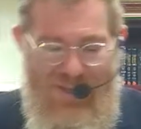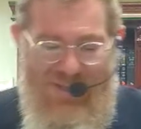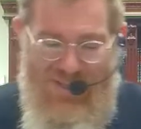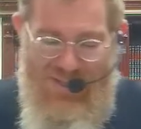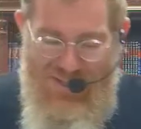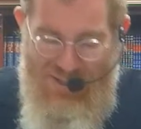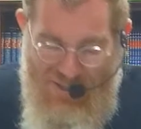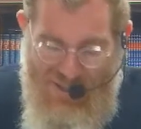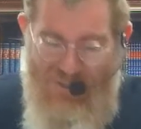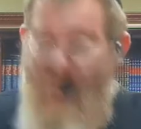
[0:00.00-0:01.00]
to the
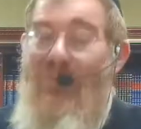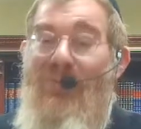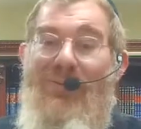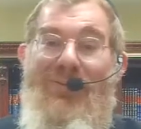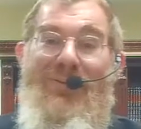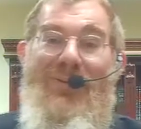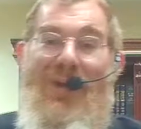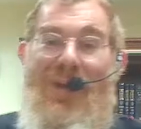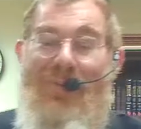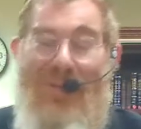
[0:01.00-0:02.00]
Kikayon,
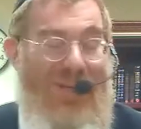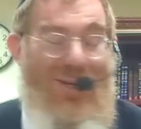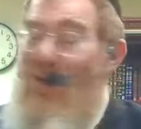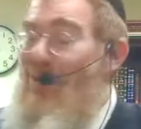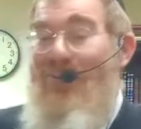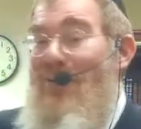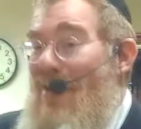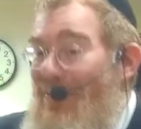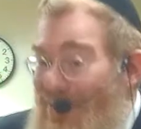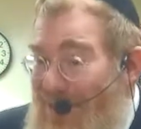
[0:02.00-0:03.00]
where the Kikayon
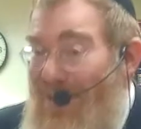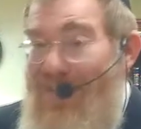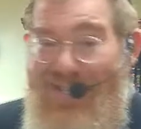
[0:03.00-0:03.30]
never did any